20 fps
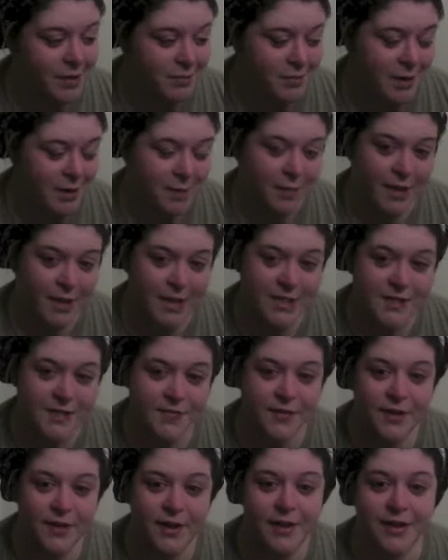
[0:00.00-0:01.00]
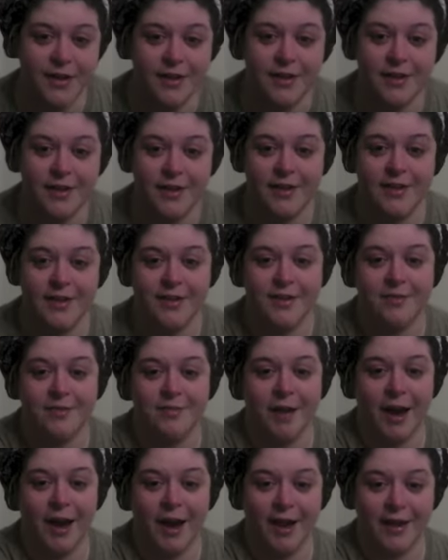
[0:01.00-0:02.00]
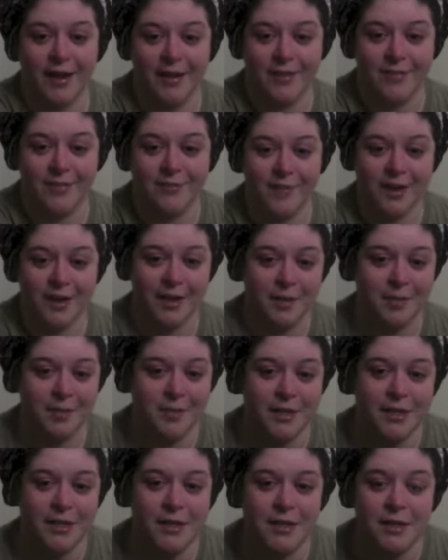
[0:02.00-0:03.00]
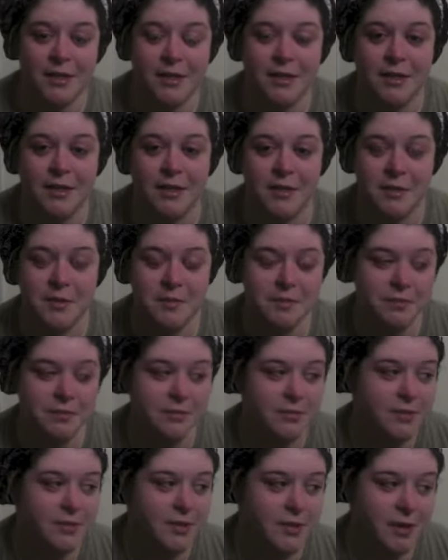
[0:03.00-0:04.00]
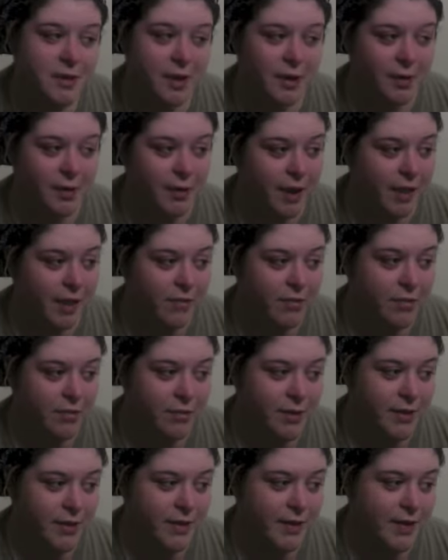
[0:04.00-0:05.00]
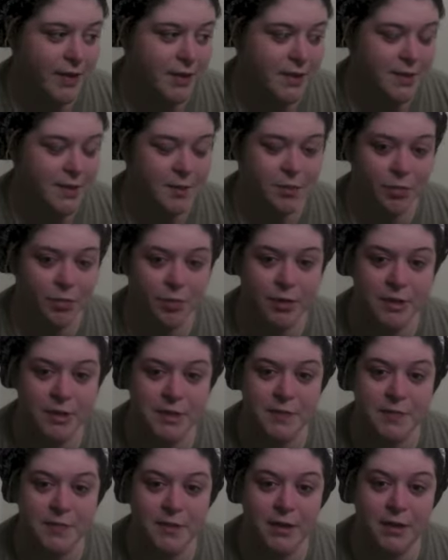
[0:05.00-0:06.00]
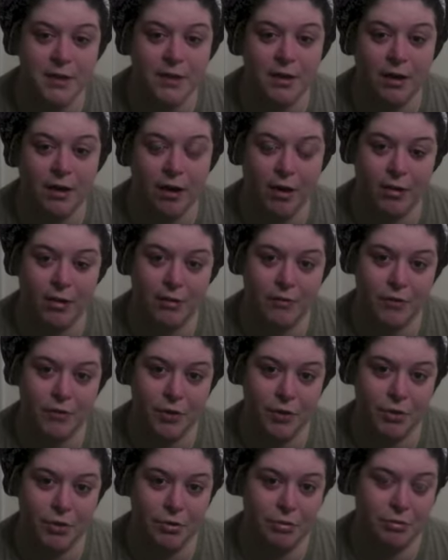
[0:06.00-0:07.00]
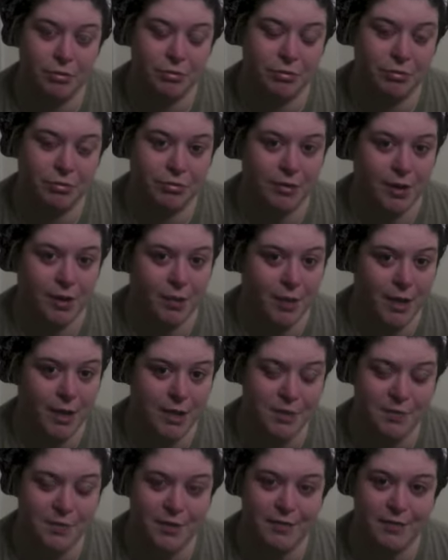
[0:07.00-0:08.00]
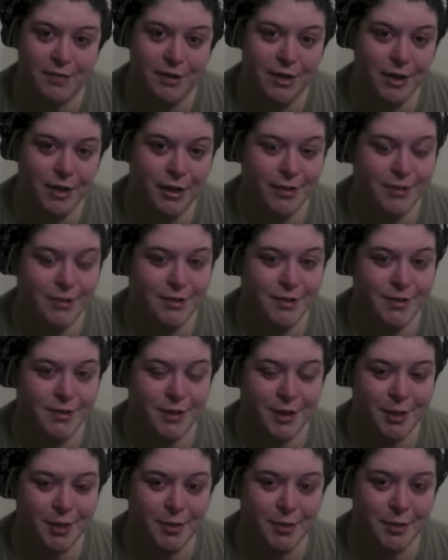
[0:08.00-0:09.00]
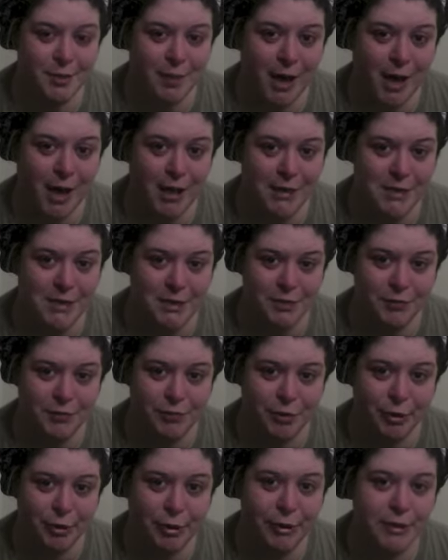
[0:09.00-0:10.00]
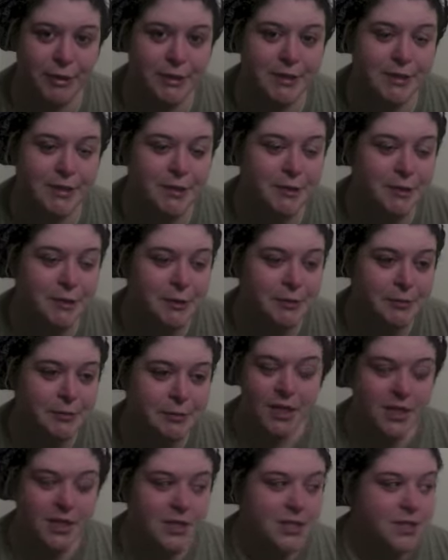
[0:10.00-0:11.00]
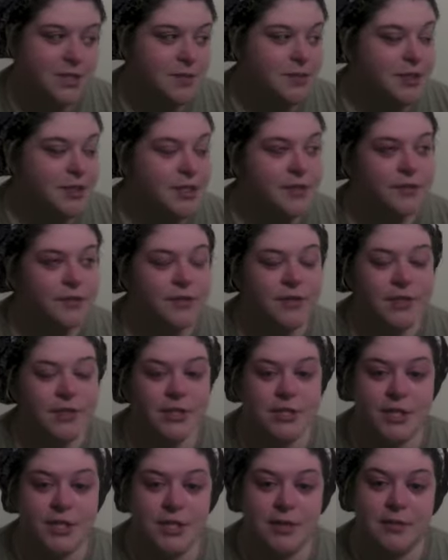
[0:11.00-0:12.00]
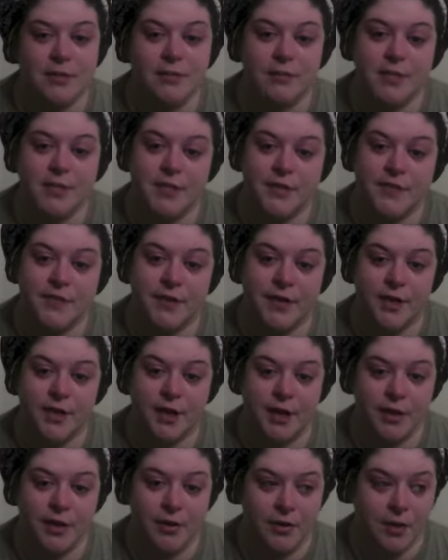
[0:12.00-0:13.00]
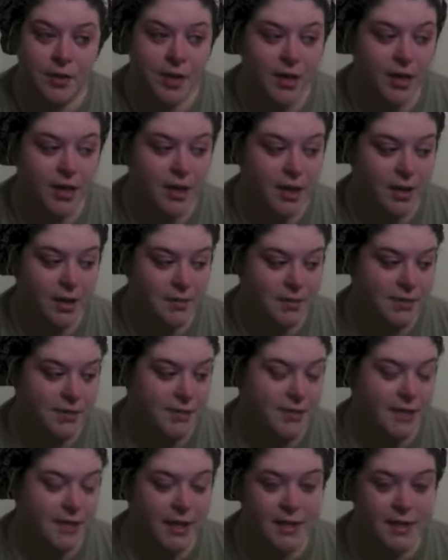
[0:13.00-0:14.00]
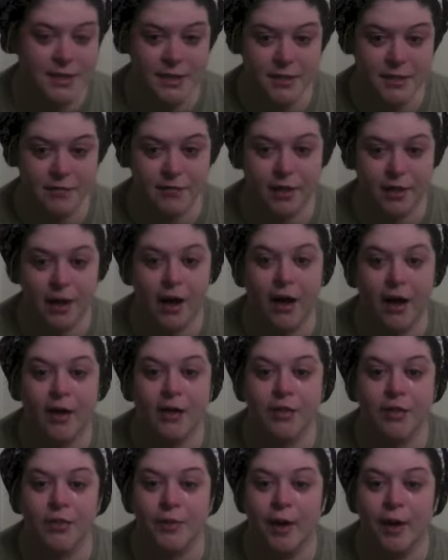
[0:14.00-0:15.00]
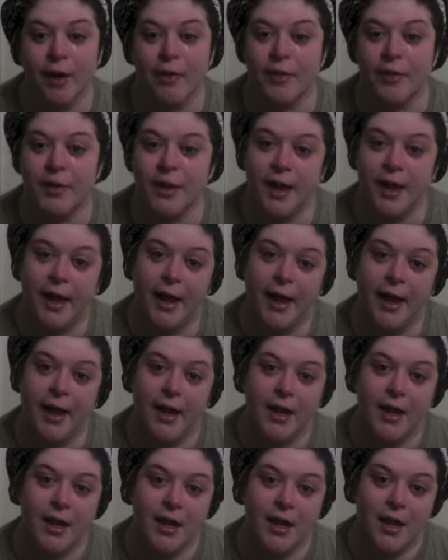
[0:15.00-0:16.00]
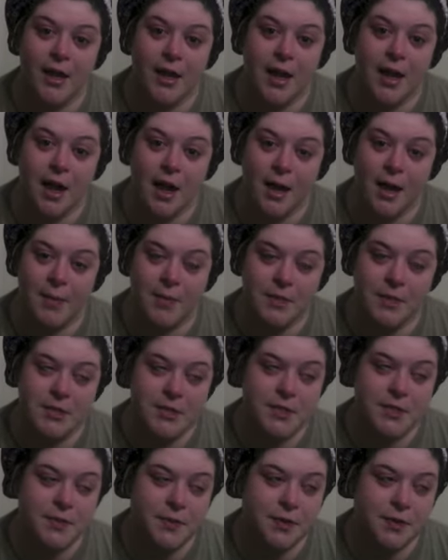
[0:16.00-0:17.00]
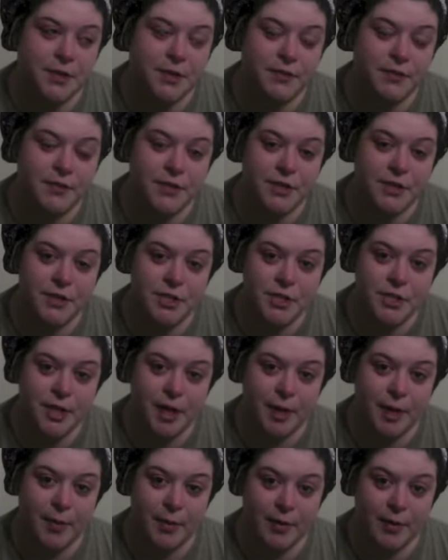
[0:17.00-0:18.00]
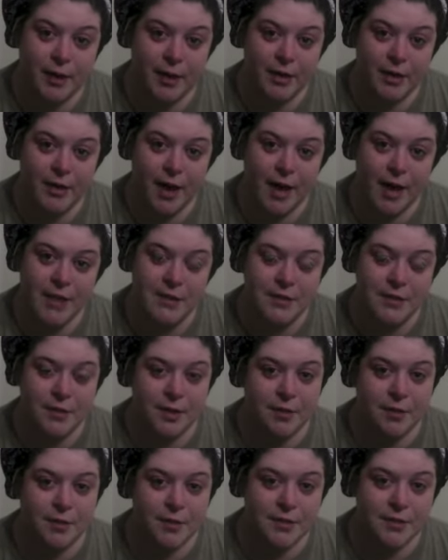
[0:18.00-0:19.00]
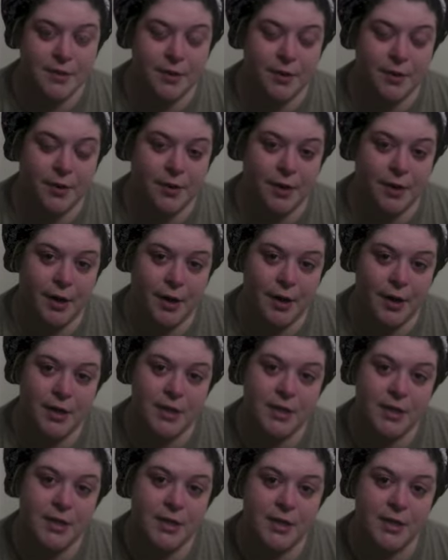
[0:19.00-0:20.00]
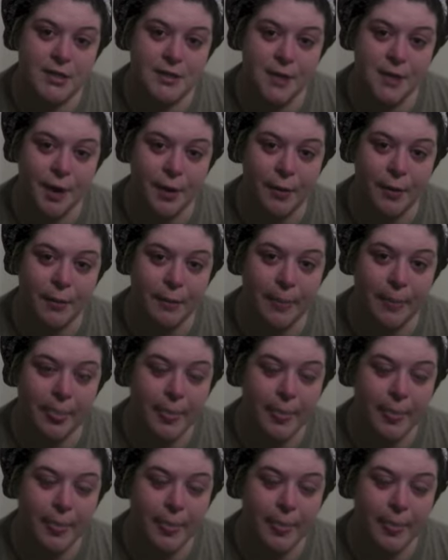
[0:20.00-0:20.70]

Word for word: my best friend and my family, you know, everyone that supports me, all of you that watch my videos and give me positive words. I just wanted to finish up this video since I did vlog throughout the day. I just wanted to finish it up and let you guys know what's going on. So...